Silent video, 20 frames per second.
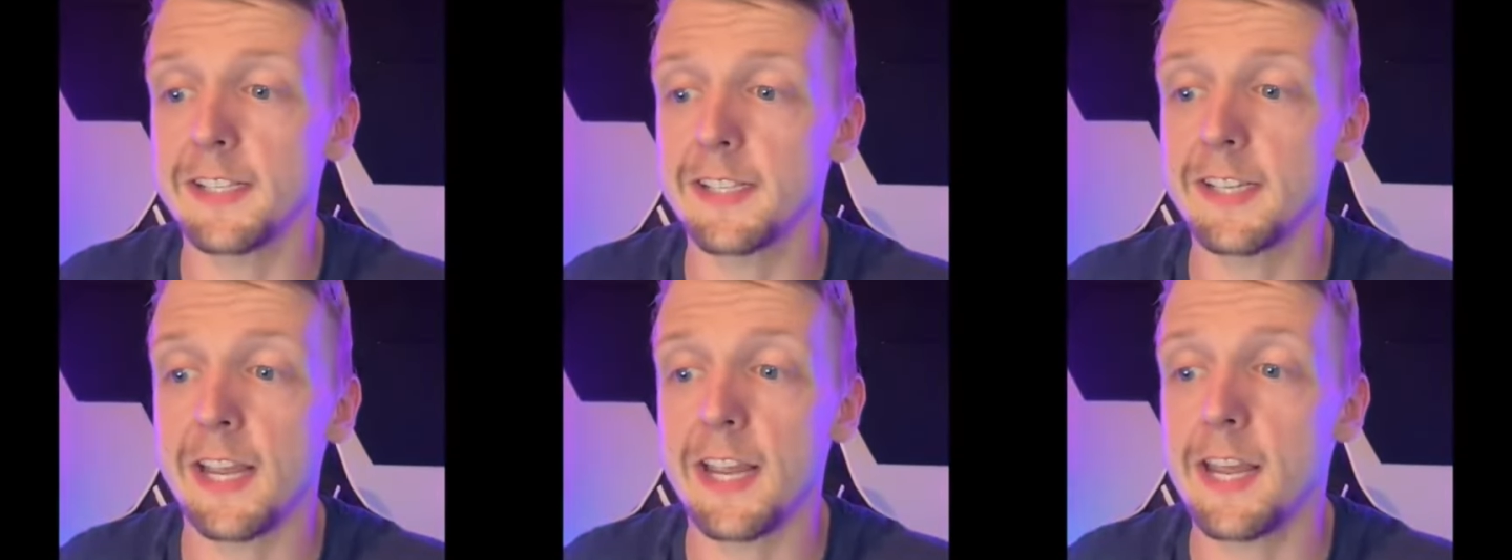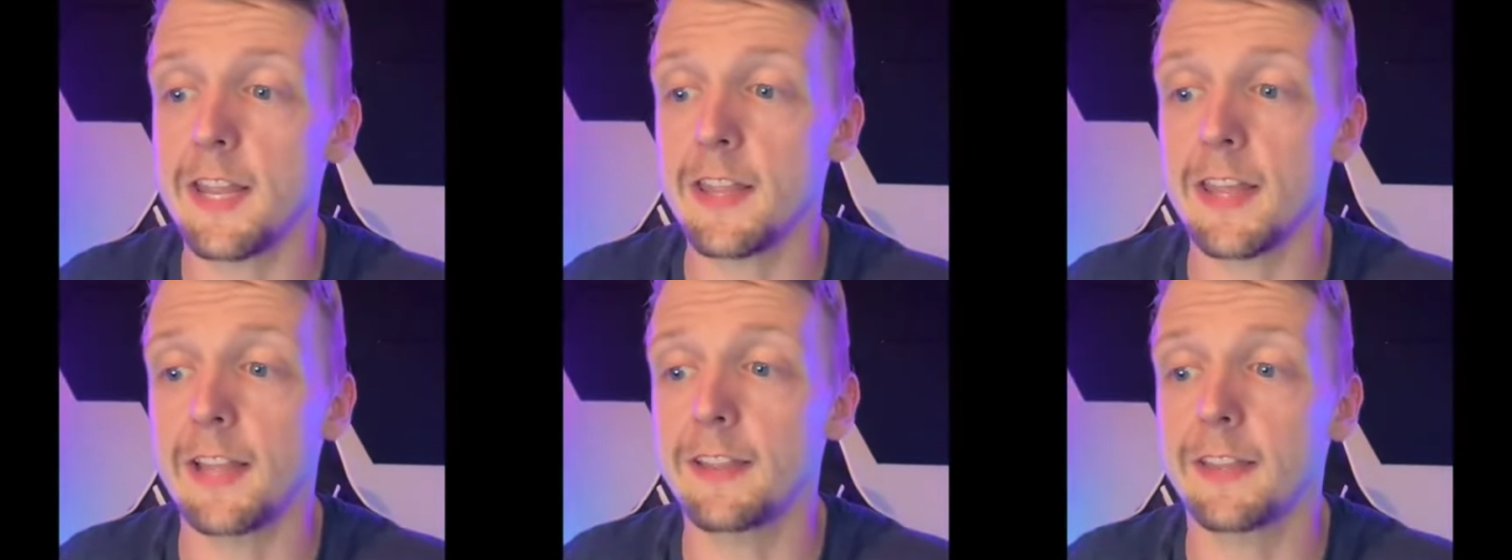
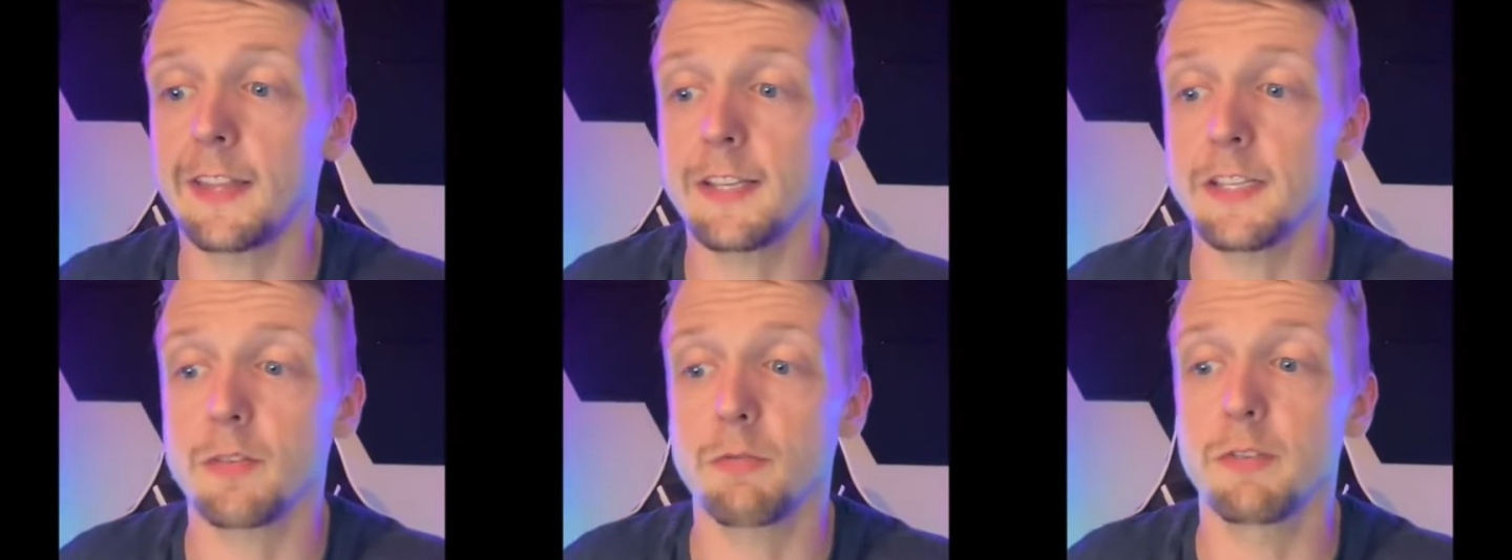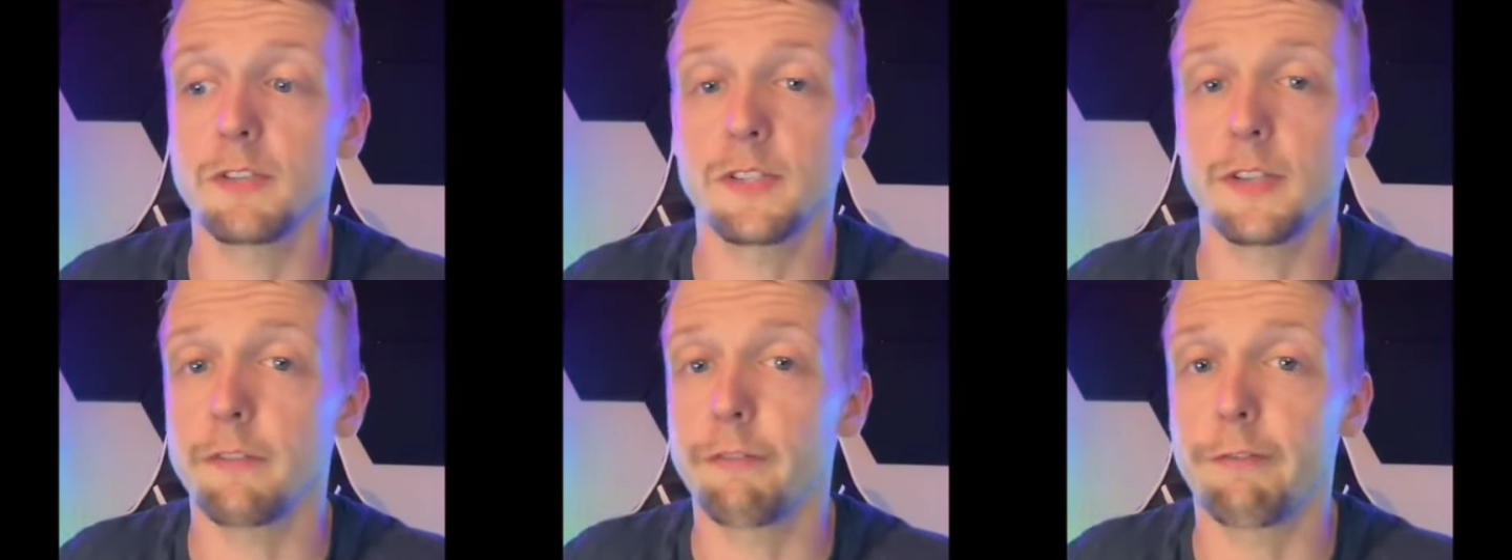say that this
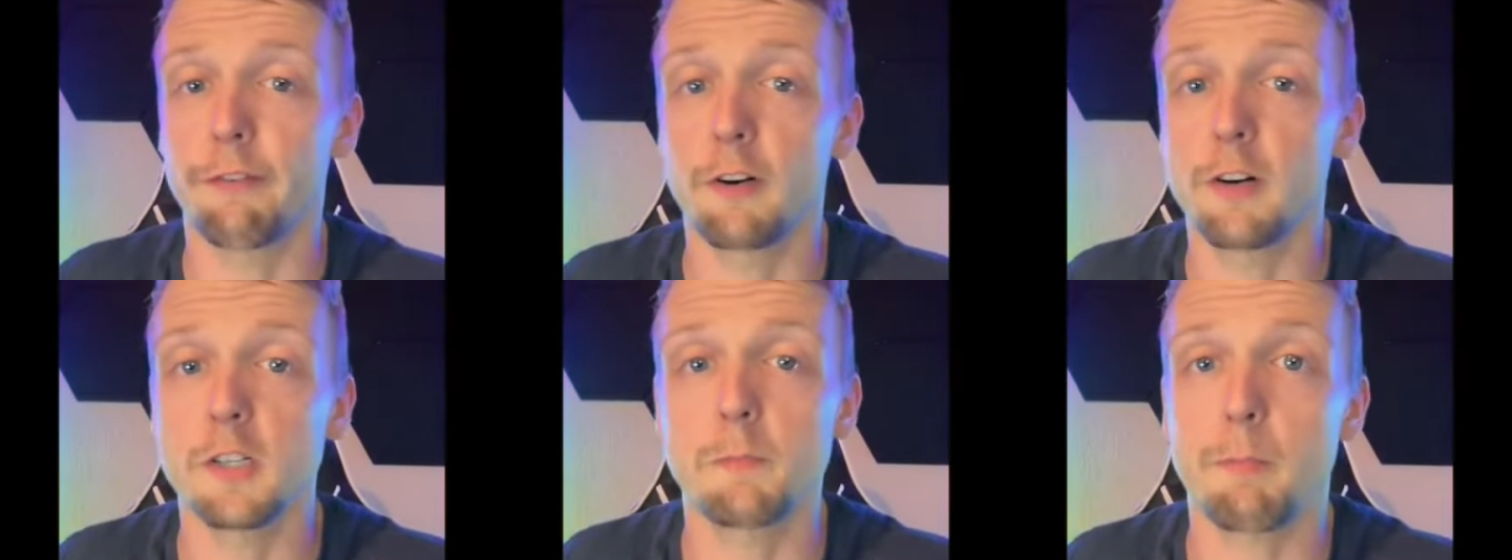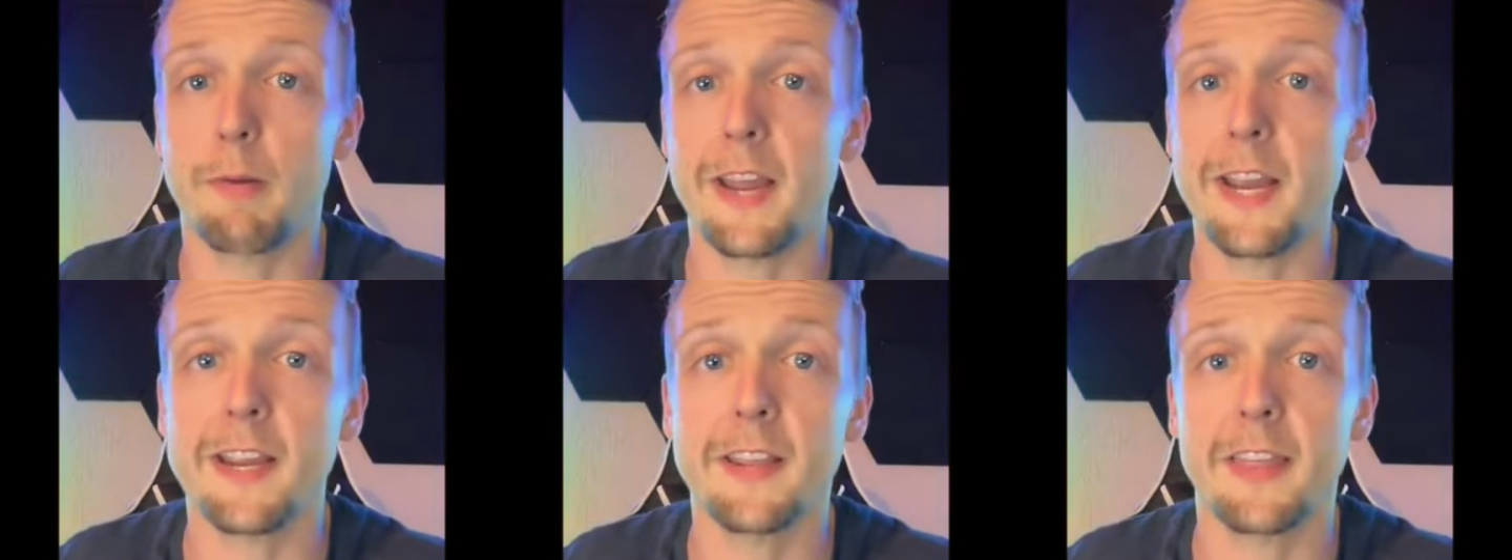was the
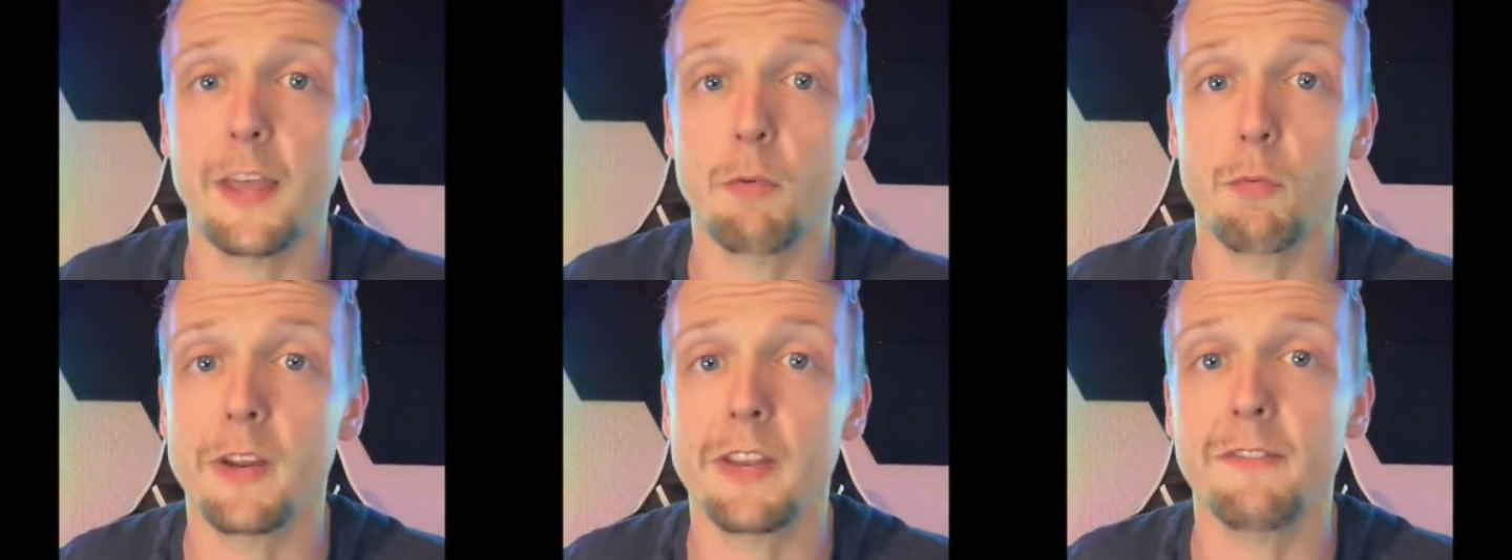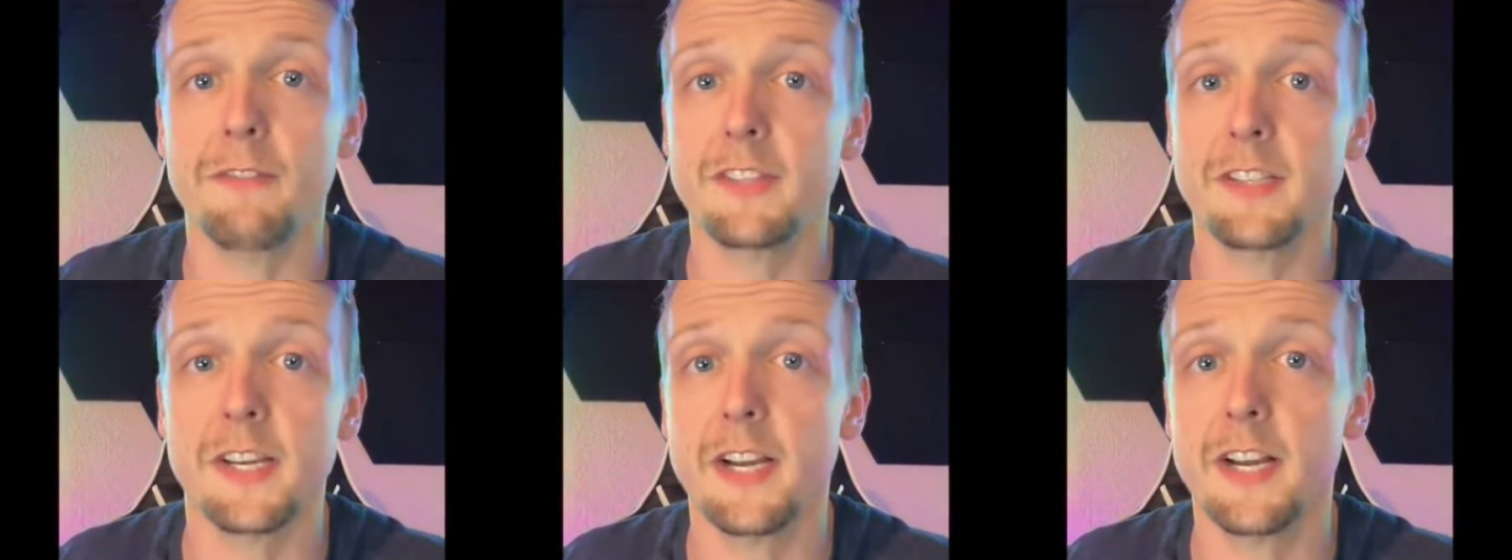first bank that
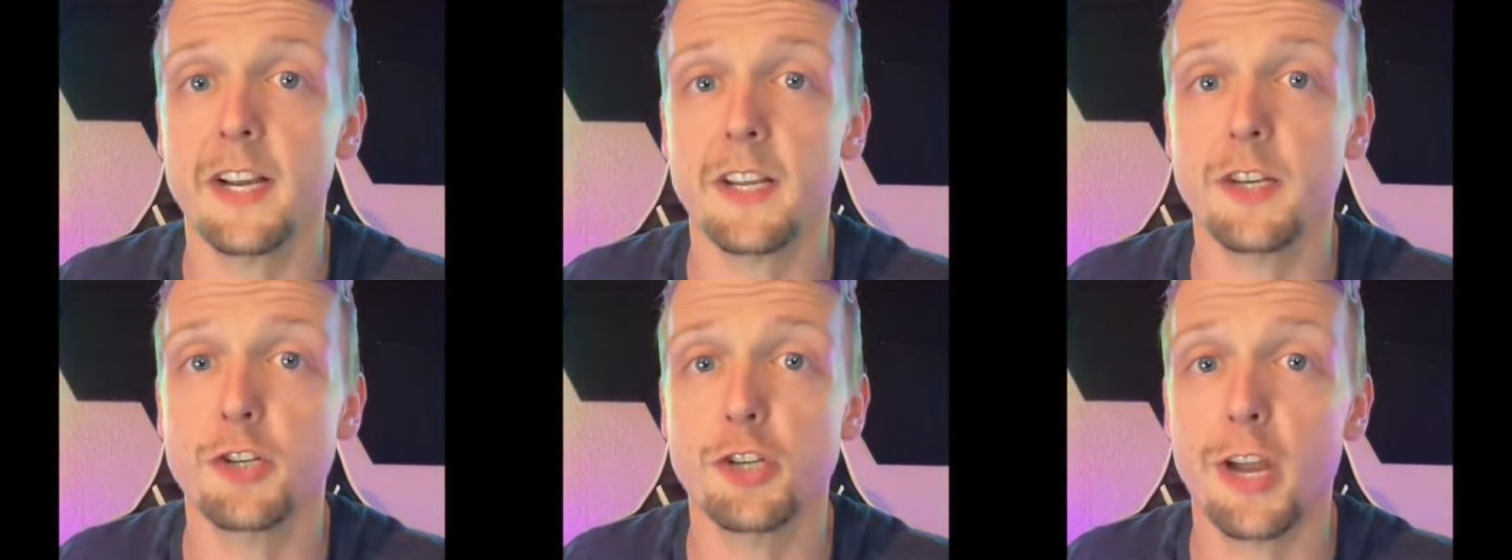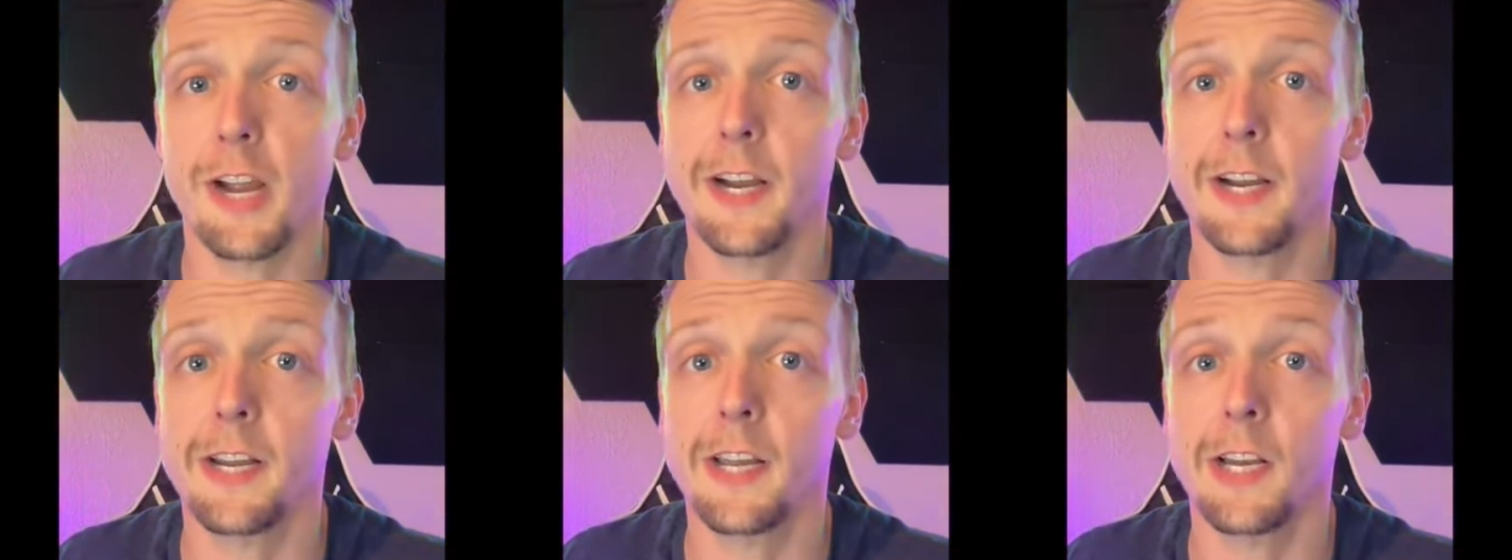we've seen in
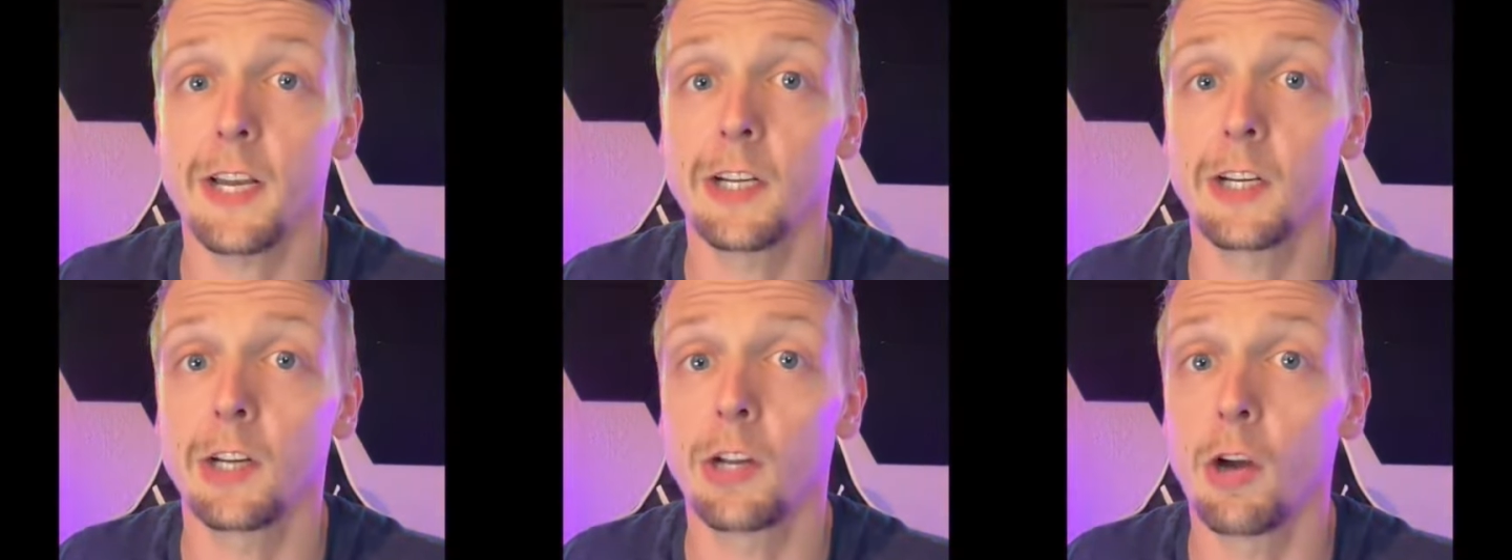China